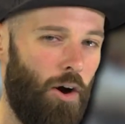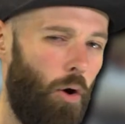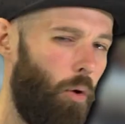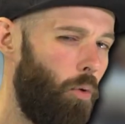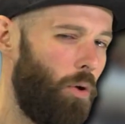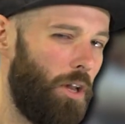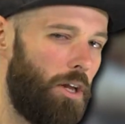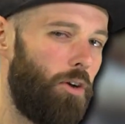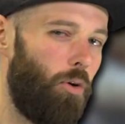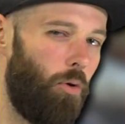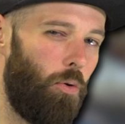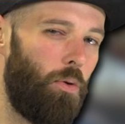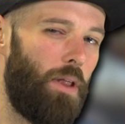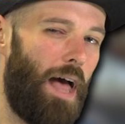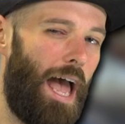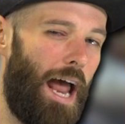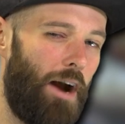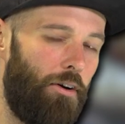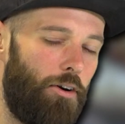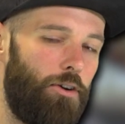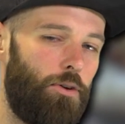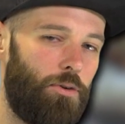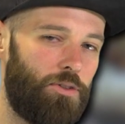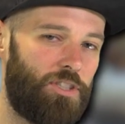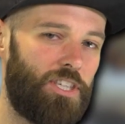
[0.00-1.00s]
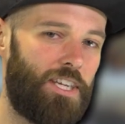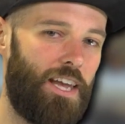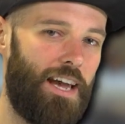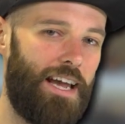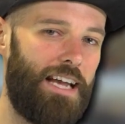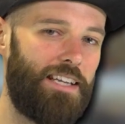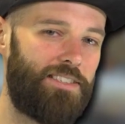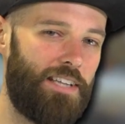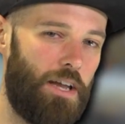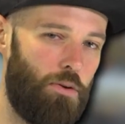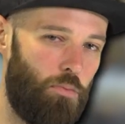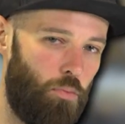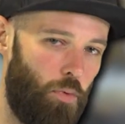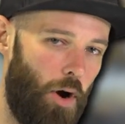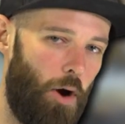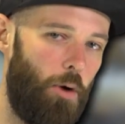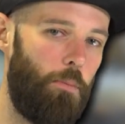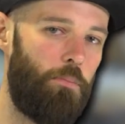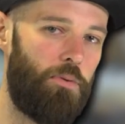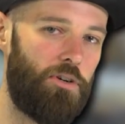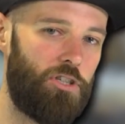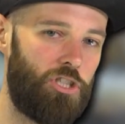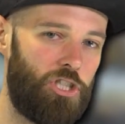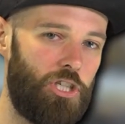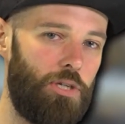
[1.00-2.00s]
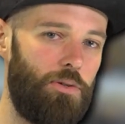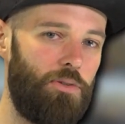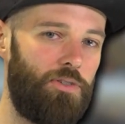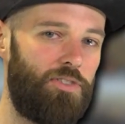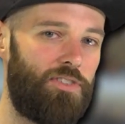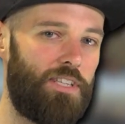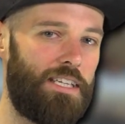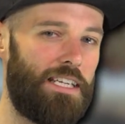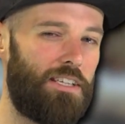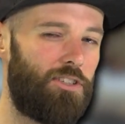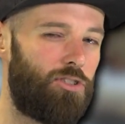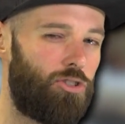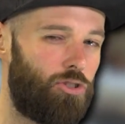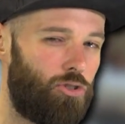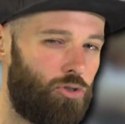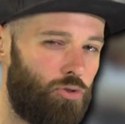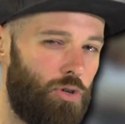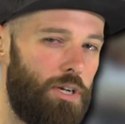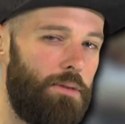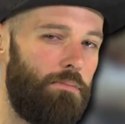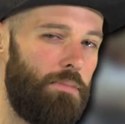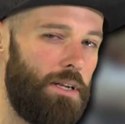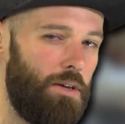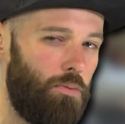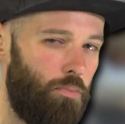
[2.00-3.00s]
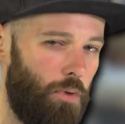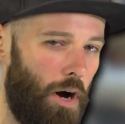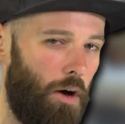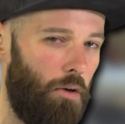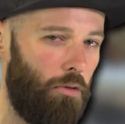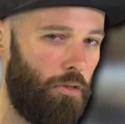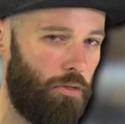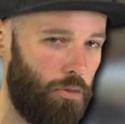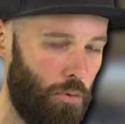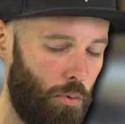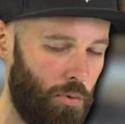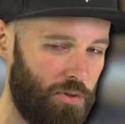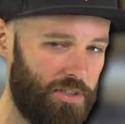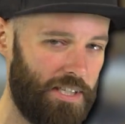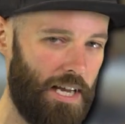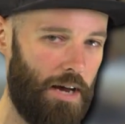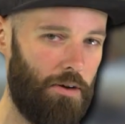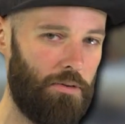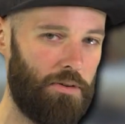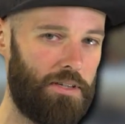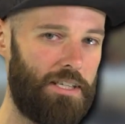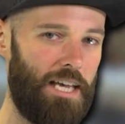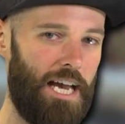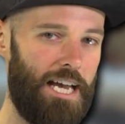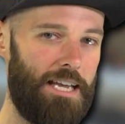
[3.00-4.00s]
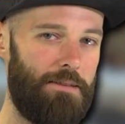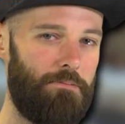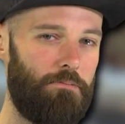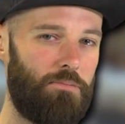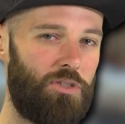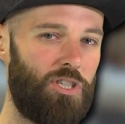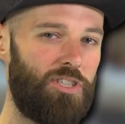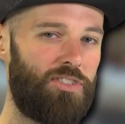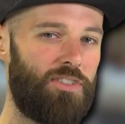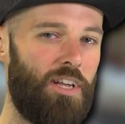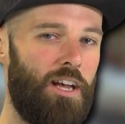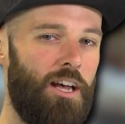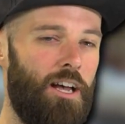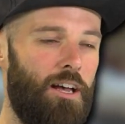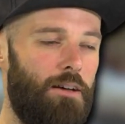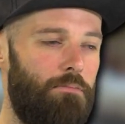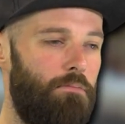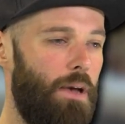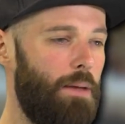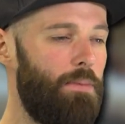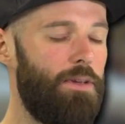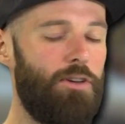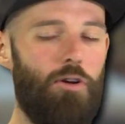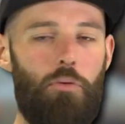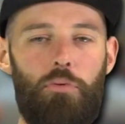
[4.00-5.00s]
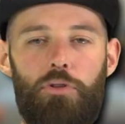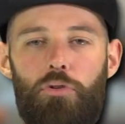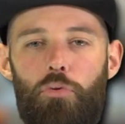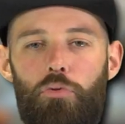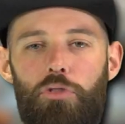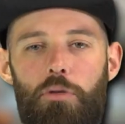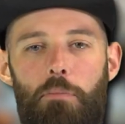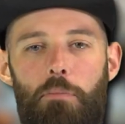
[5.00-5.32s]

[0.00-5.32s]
All in all, Aeronautica is a well-produced and extremely well-thought-out game, just maybe not with all